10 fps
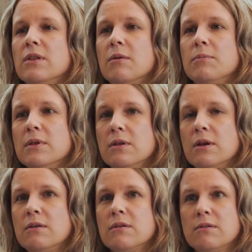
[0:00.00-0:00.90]
The
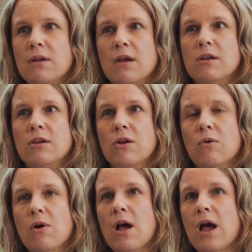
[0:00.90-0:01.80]
ability to say, you
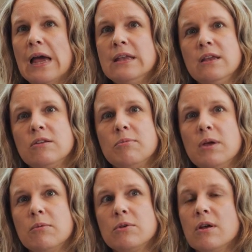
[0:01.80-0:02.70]
know, I need to
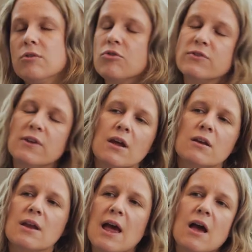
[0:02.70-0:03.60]
be able to
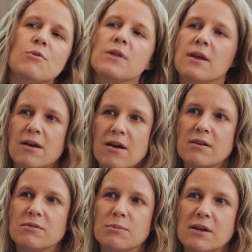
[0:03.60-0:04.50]
understand how the AI
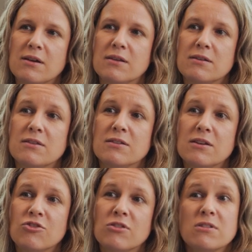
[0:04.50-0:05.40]
is making these
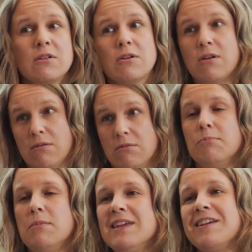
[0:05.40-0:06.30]
decisions that are
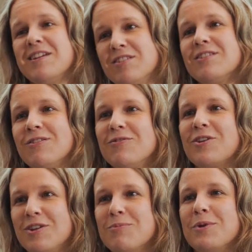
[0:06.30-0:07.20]
making a
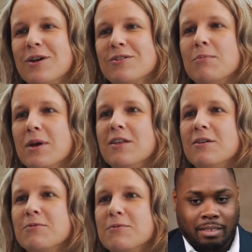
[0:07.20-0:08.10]
significant impact on my
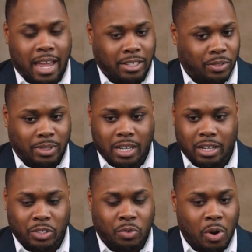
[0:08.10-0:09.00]
life. As you said,
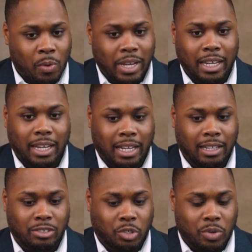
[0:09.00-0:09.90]
it's growing
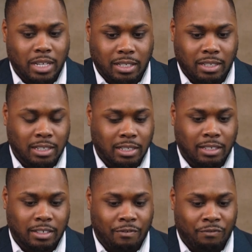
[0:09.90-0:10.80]
and trust
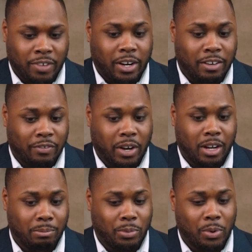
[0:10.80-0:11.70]
is very, very
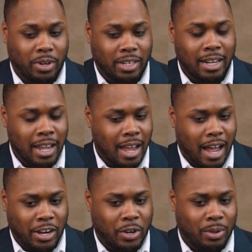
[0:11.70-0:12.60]
important.
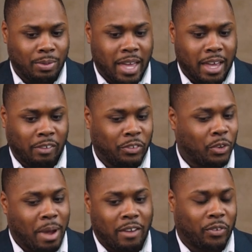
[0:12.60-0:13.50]
I know that a few
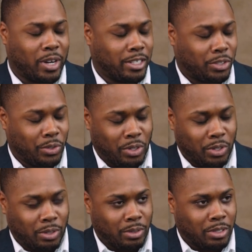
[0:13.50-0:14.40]
of my friends who
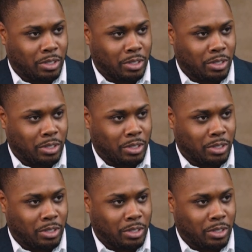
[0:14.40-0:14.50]
use